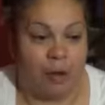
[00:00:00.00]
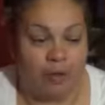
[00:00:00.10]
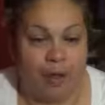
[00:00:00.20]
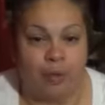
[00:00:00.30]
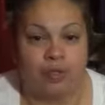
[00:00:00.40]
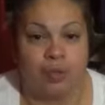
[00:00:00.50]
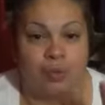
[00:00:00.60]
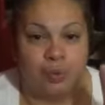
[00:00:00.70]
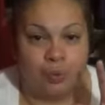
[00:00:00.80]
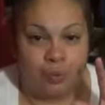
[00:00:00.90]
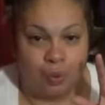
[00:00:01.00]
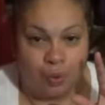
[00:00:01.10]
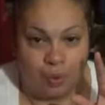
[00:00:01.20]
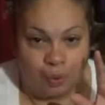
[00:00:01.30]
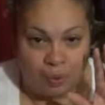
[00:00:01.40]
know those who
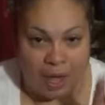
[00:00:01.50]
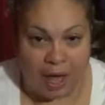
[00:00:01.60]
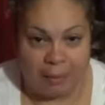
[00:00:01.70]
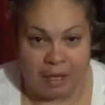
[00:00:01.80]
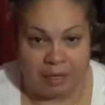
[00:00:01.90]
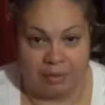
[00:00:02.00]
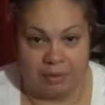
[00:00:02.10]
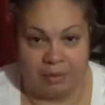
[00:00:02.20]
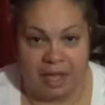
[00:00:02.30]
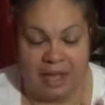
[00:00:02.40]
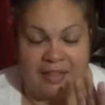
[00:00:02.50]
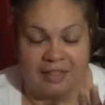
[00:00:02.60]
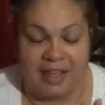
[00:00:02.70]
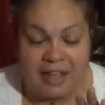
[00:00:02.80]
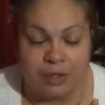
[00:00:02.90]
who comment and
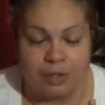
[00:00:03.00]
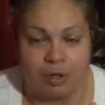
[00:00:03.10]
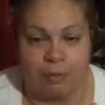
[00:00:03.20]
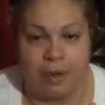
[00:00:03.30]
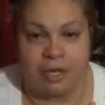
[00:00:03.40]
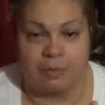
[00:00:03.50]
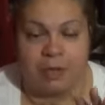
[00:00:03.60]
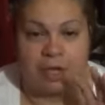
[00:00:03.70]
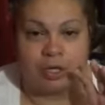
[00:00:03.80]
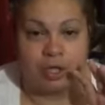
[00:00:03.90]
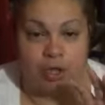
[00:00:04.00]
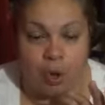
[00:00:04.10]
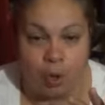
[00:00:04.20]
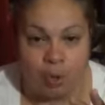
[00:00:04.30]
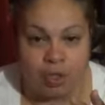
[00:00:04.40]
thank you so much because
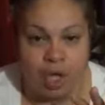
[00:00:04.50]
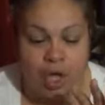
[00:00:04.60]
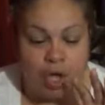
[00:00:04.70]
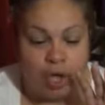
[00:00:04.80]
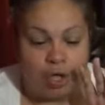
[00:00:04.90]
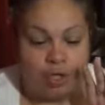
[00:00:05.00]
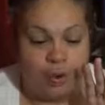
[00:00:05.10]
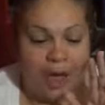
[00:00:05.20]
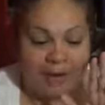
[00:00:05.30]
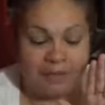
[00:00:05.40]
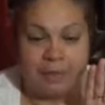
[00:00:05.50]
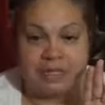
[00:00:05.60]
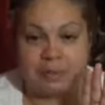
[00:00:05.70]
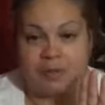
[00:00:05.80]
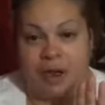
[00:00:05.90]
those you have to be
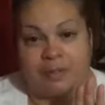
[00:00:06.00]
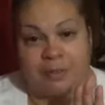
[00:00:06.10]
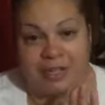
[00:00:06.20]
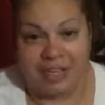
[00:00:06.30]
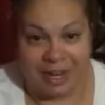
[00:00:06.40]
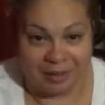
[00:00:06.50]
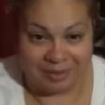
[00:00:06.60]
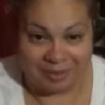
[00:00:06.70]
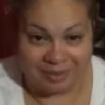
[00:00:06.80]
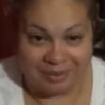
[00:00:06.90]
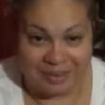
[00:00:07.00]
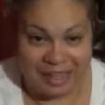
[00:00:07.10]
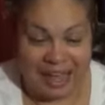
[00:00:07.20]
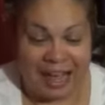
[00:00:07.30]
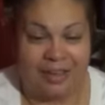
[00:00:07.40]
subscribed to my channel
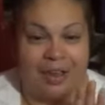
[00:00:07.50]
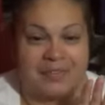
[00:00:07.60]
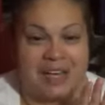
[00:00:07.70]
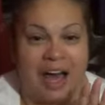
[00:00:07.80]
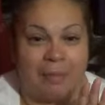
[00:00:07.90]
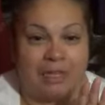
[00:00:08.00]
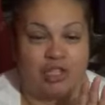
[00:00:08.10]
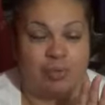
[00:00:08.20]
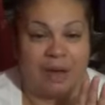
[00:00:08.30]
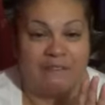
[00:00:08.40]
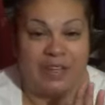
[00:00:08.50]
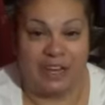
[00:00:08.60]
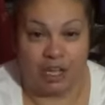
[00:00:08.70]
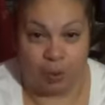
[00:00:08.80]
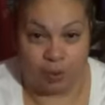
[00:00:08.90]
and you have to comment to my
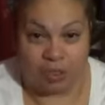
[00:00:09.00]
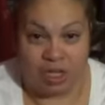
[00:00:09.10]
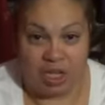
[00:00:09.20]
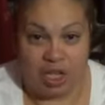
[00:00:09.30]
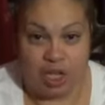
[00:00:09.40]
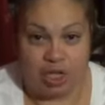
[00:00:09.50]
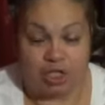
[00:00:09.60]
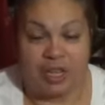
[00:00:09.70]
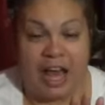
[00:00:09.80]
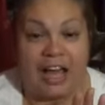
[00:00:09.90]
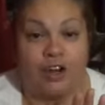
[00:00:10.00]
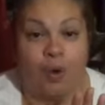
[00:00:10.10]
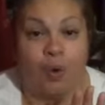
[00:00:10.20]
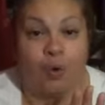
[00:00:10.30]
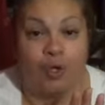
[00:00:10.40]
videos so that I
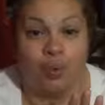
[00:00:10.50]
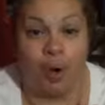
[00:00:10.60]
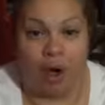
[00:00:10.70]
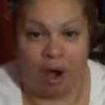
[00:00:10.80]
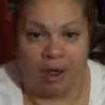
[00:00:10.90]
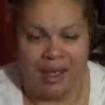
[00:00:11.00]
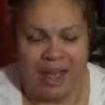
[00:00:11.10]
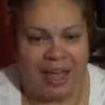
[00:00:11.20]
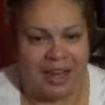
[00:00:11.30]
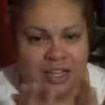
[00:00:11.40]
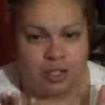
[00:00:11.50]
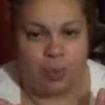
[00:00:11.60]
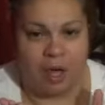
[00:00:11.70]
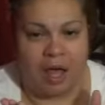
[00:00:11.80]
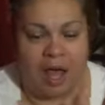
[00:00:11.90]
know who you are. And not just
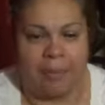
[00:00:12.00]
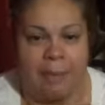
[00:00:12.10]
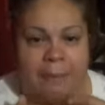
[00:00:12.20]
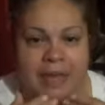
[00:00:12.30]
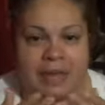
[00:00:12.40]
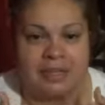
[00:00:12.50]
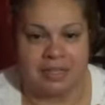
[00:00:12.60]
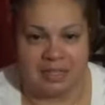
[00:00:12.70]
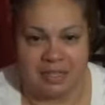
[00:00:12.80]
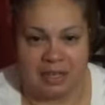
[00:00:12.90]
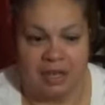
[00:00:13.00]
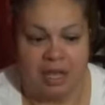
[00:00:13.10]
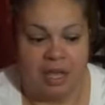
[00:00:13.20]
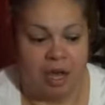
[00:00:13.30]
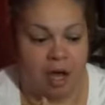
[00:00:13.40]
one comment, be consistent.
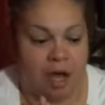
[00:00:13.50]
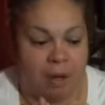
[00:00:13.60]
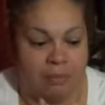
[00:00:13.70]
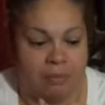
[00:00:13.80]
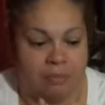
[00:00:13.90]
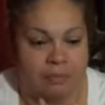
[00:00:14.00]
Um,